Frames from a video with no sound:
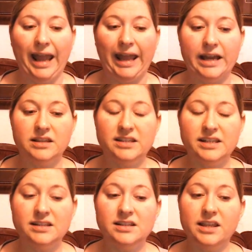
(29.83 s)
and
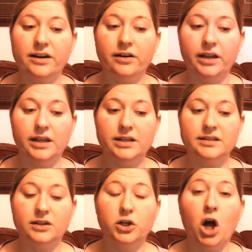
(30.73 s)
since there
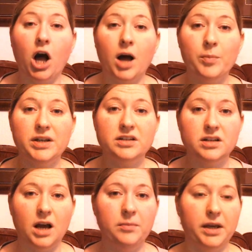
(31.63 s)
is common
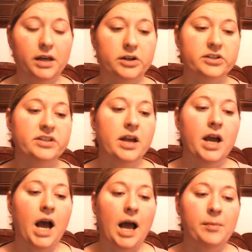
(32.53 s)
denominators,
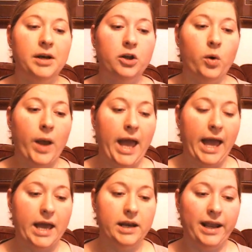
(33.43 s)
I'm going to go
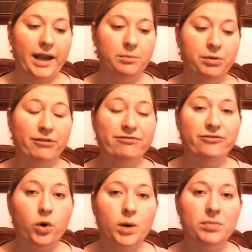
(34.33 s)
ahead and
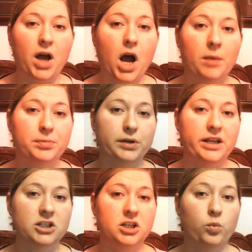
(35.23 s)
perform the
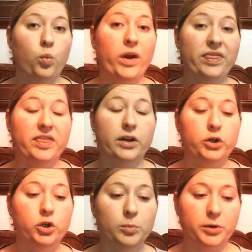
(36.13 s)
operation with the
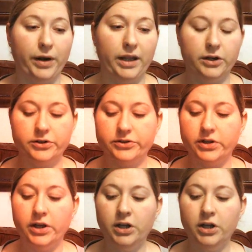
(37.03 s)
numerators.